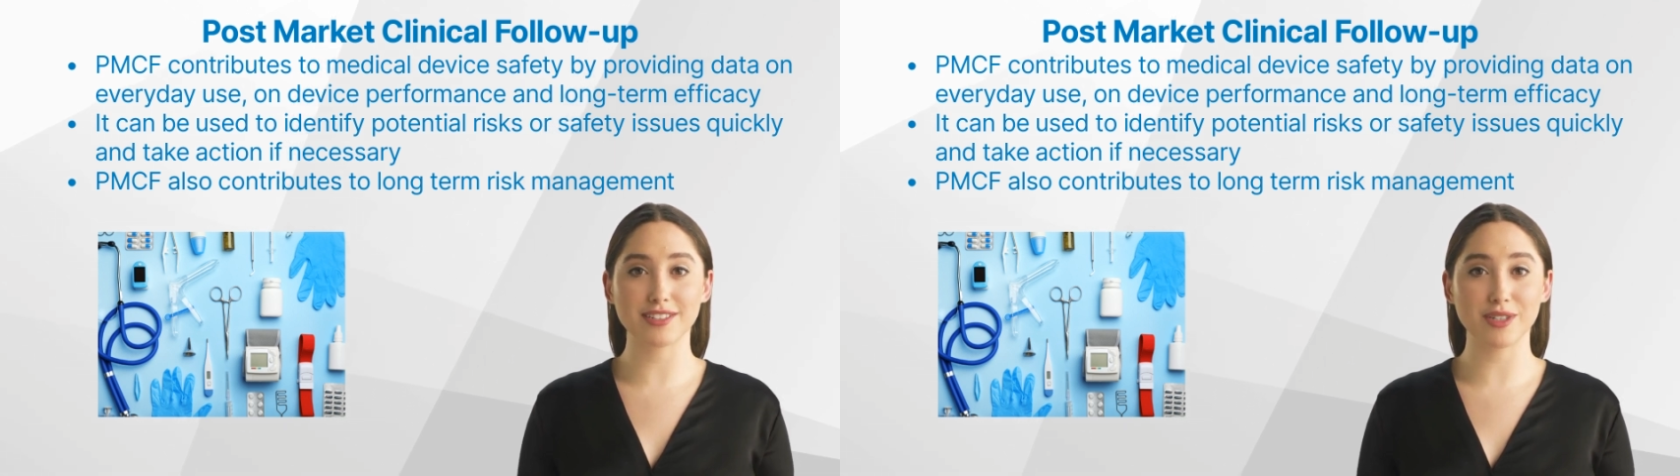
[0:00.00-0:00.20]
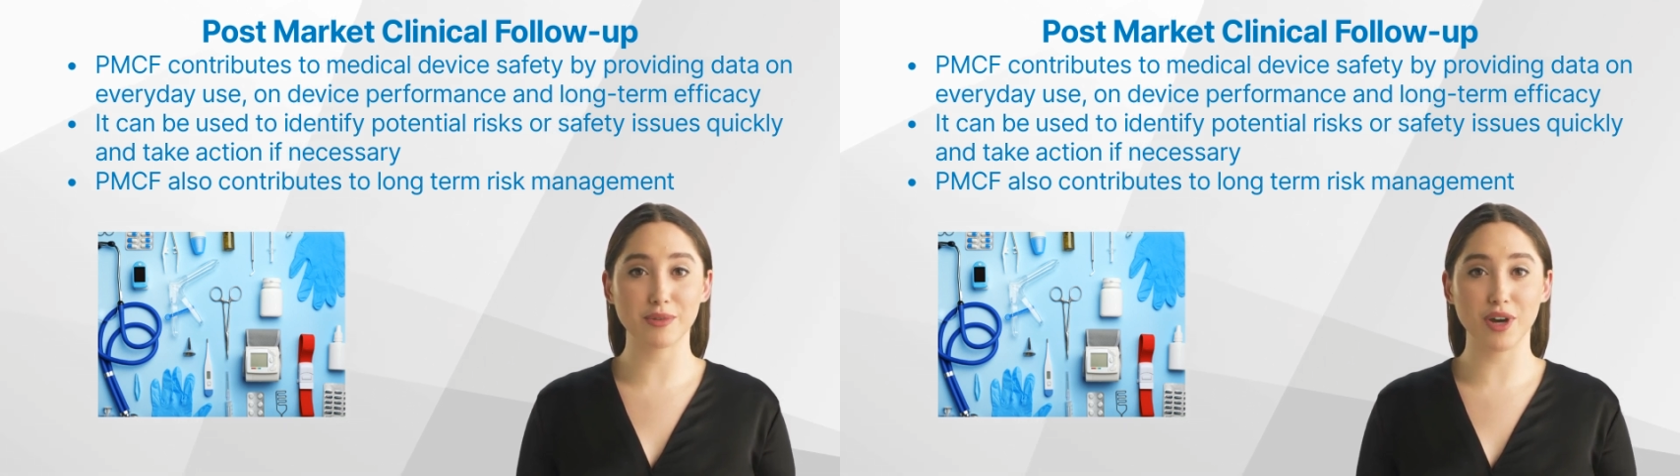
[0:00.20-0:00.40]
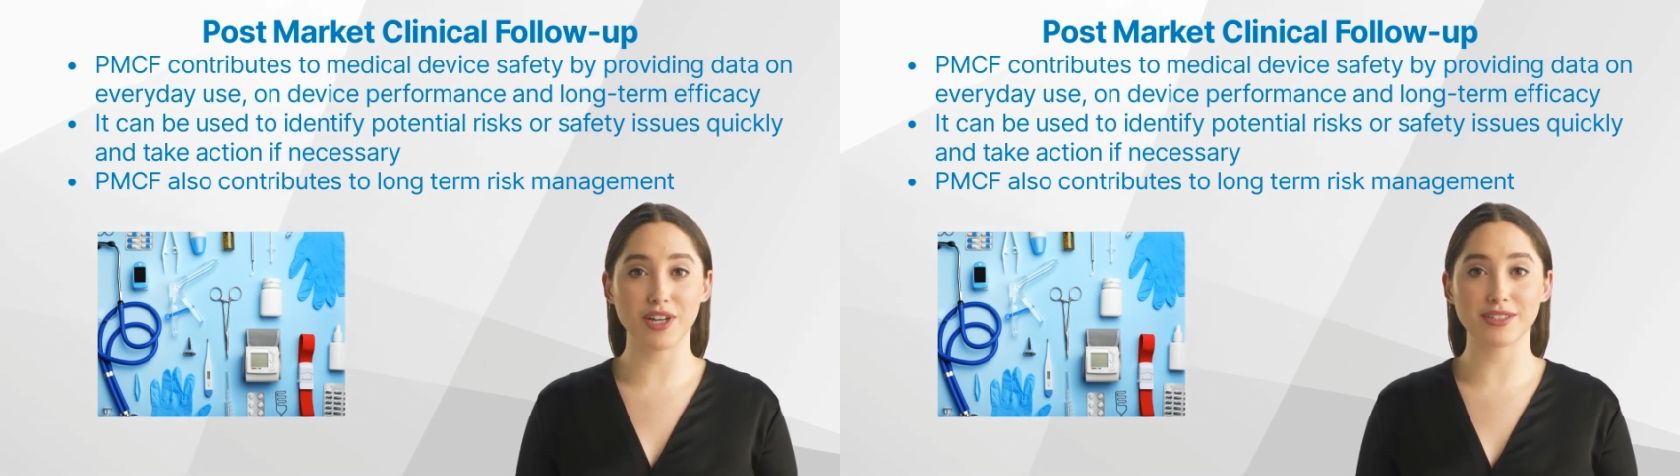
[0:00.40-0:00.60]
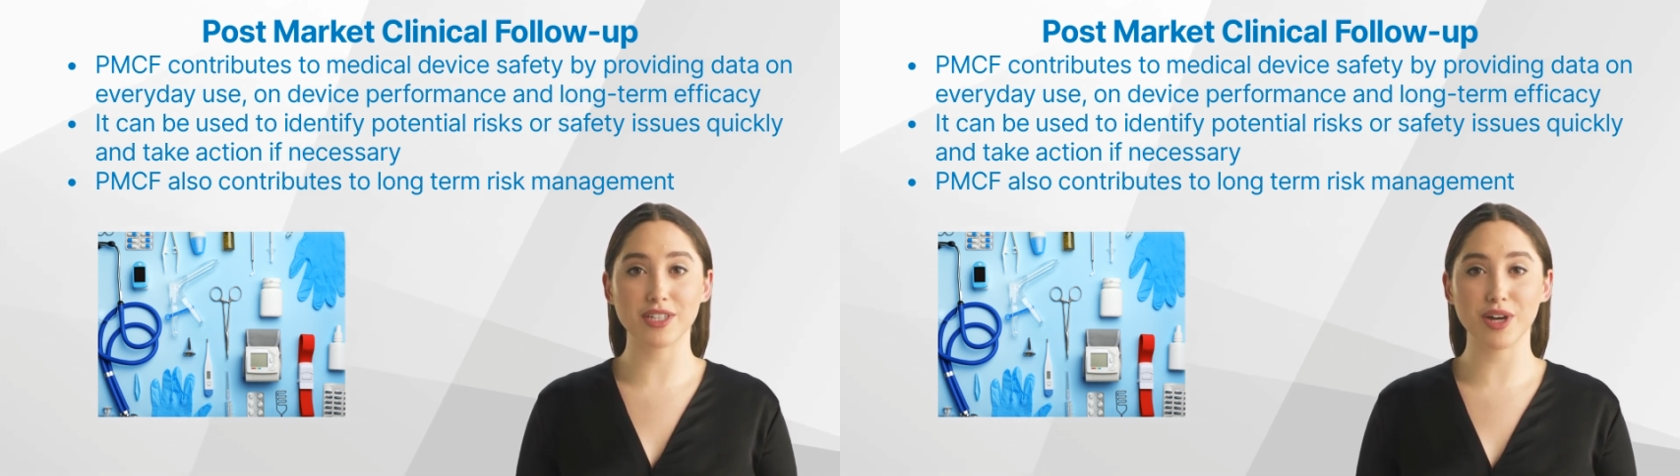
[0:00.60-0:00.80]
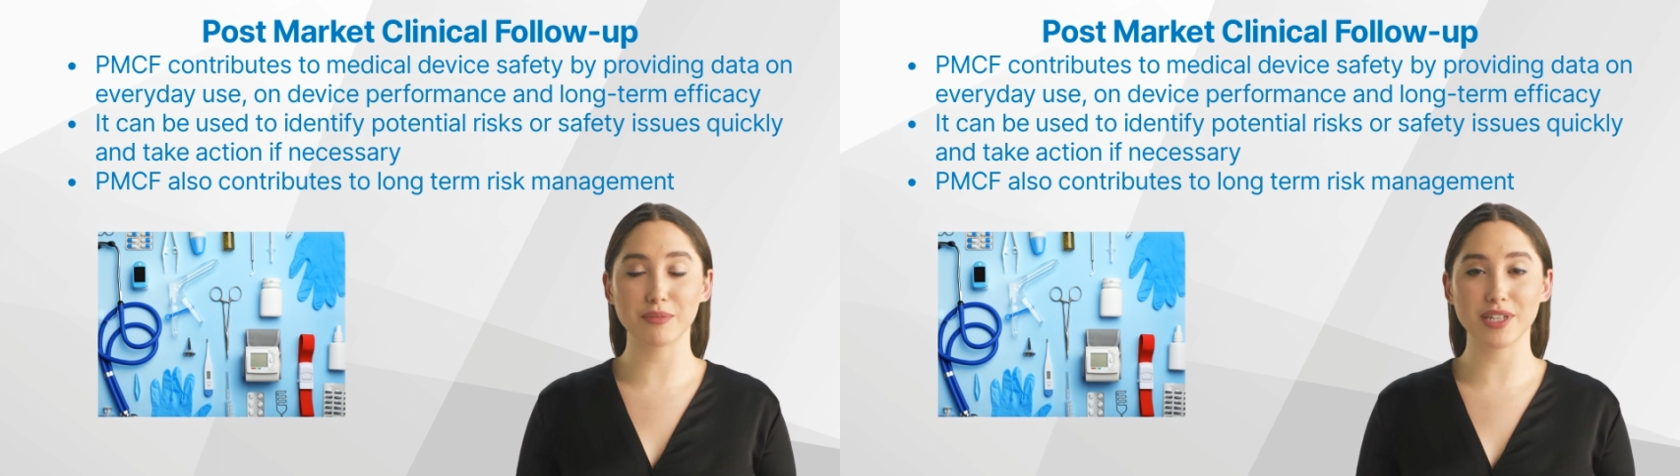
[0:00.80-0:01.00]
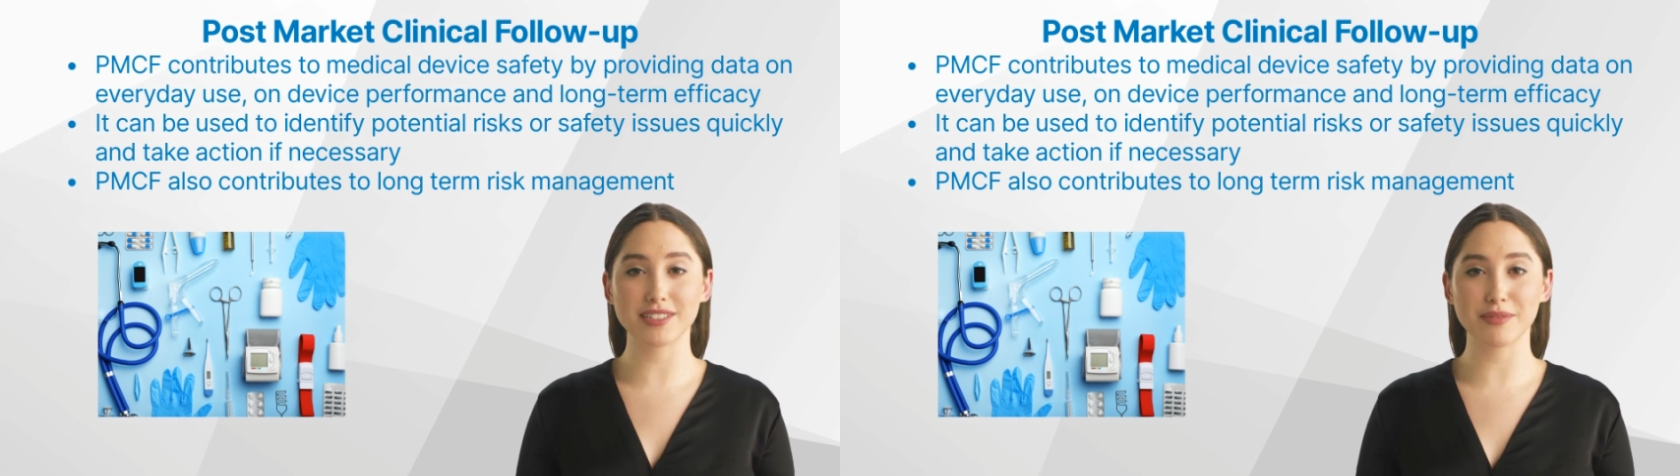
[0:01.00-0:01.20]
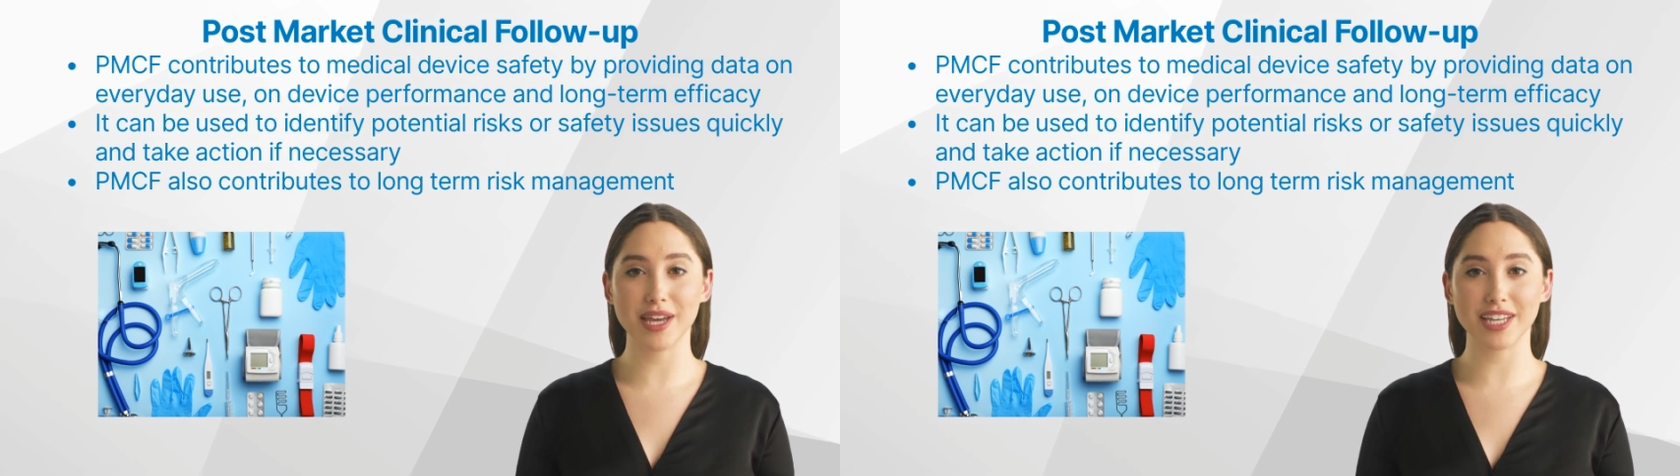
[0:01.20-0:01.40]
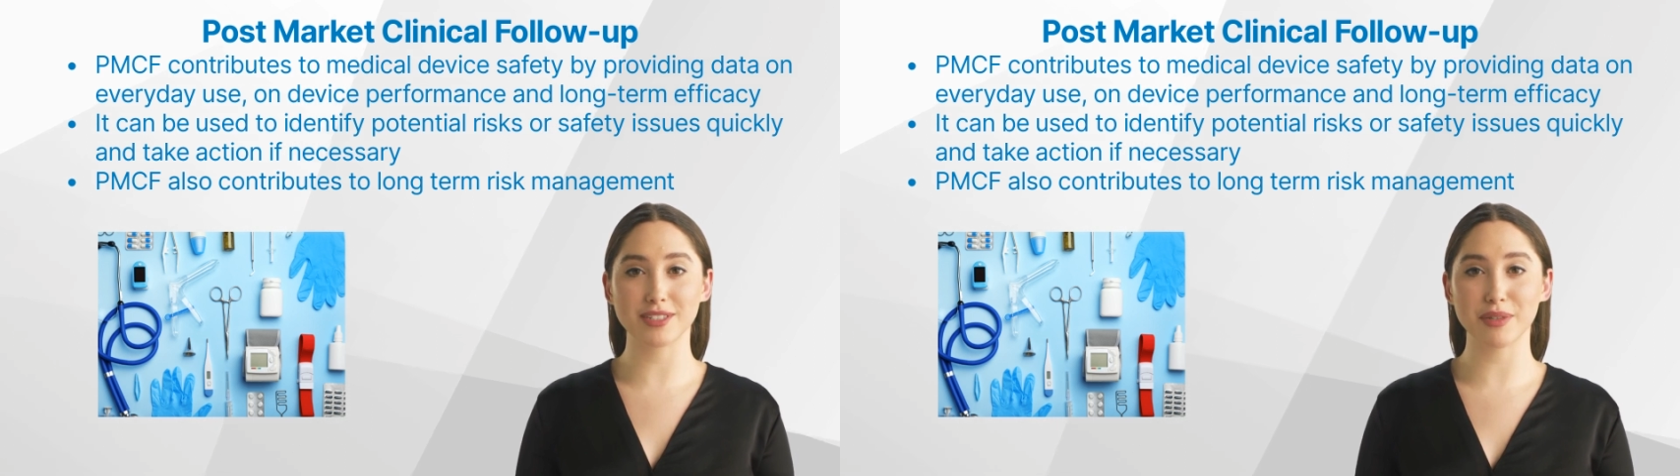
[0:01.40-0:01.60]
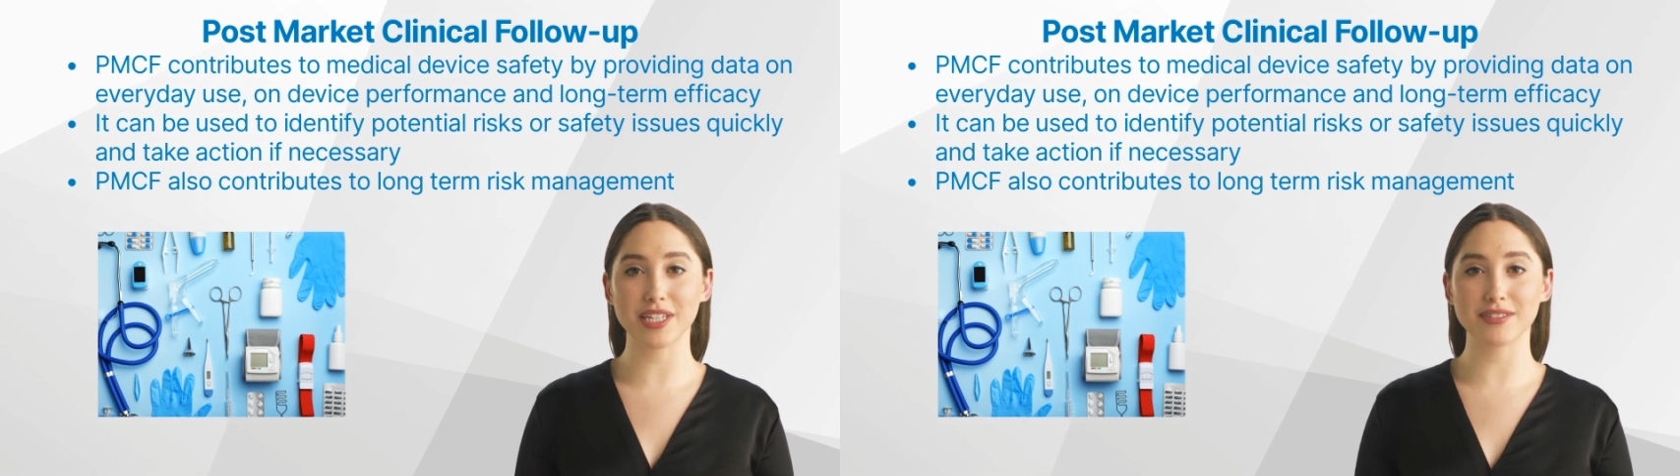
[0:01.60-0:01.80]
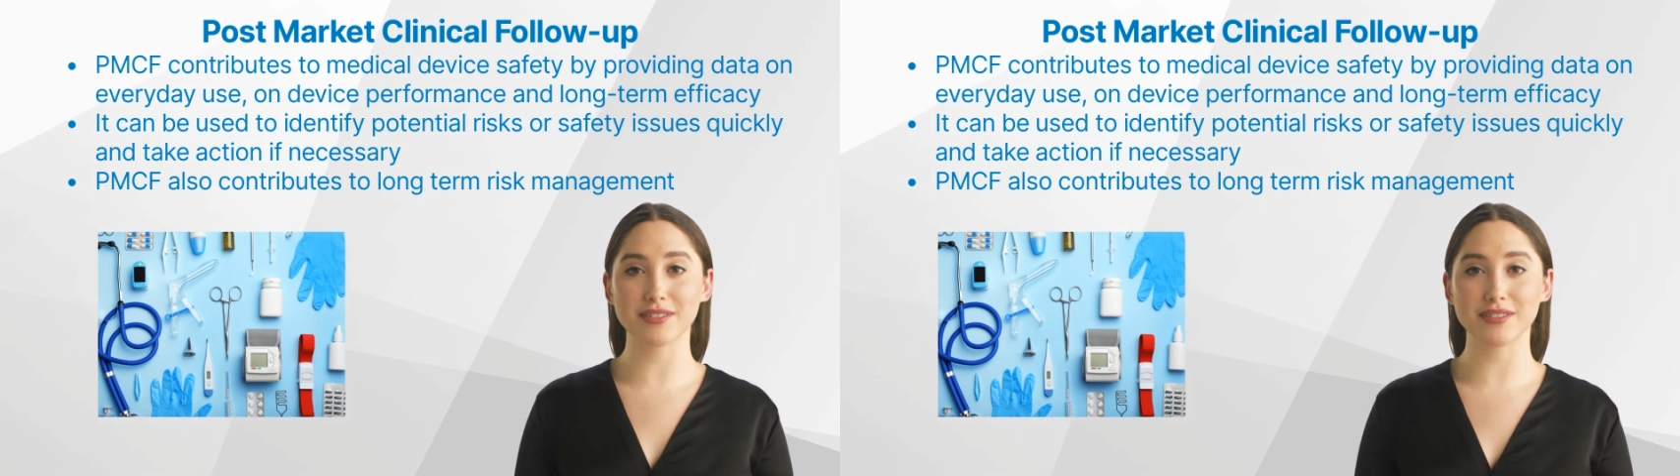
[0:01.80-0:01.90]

to long-term risk management